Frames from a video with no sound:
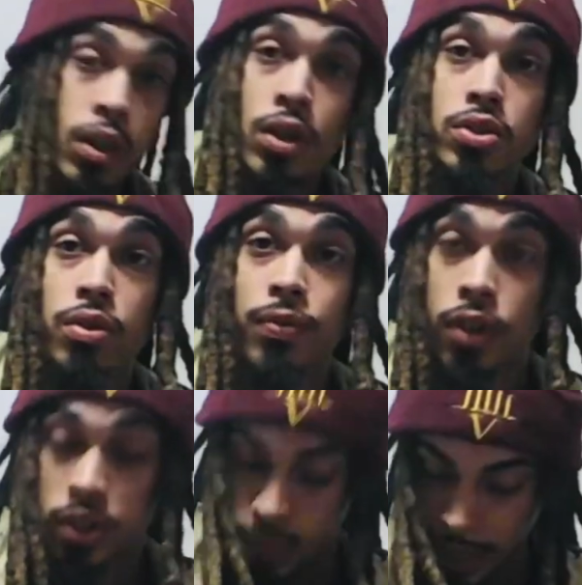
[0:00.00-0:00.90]
So
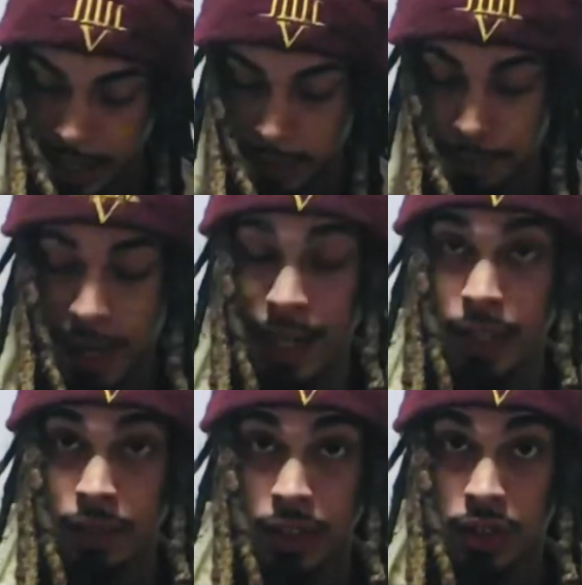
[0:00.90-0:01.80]
first we got the body of
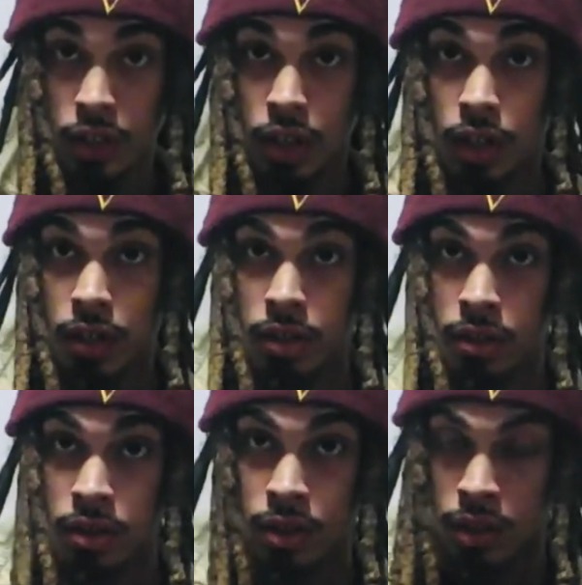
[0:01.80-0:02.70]
the guitar.
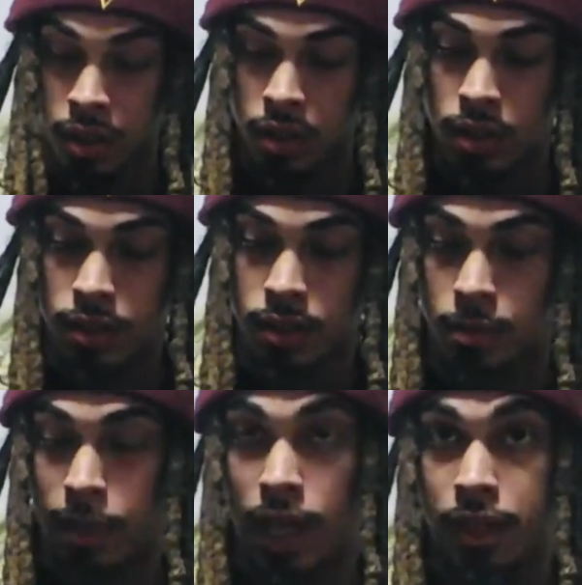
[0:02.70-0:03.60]
This is the
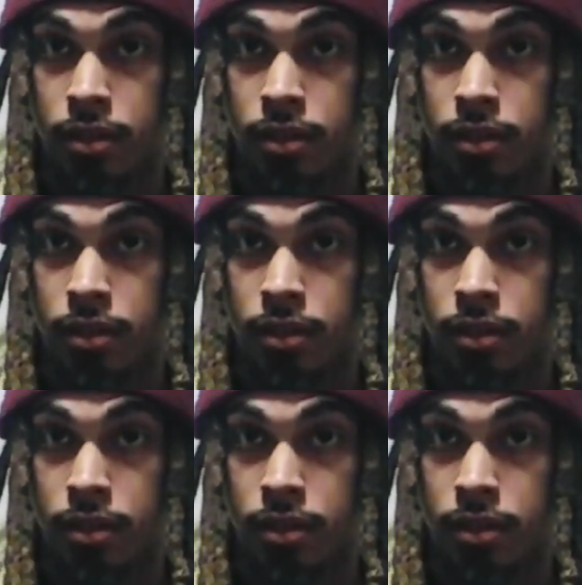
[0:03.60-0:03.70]
body.